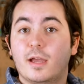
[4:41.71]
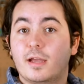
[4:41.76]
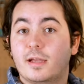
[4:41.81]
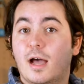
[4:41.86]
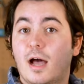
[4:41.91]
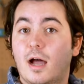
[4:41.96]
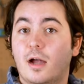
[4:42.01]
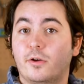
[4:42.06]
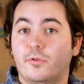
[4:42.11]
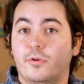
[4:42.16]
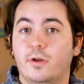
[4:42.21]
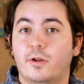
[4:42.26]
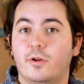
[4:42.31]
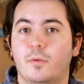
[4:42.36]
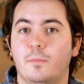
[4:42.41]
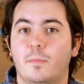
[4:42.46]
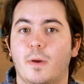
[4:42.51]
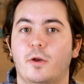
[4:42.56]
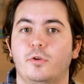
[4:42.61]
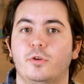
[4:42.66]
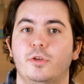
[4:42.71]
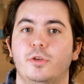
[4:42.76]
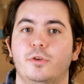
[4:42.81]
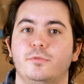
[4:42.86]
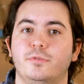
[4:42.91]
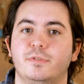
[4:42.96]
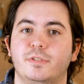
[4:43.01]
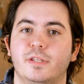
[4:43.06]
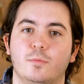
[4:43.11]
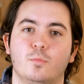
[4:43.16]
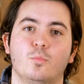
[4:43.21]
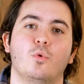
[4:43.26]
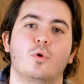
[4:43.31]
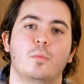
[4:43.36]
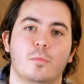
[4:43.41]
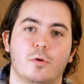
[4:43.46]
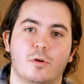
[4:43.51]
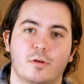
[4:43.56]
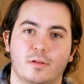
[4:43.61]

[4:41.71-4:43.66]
and concrete are better used in warmer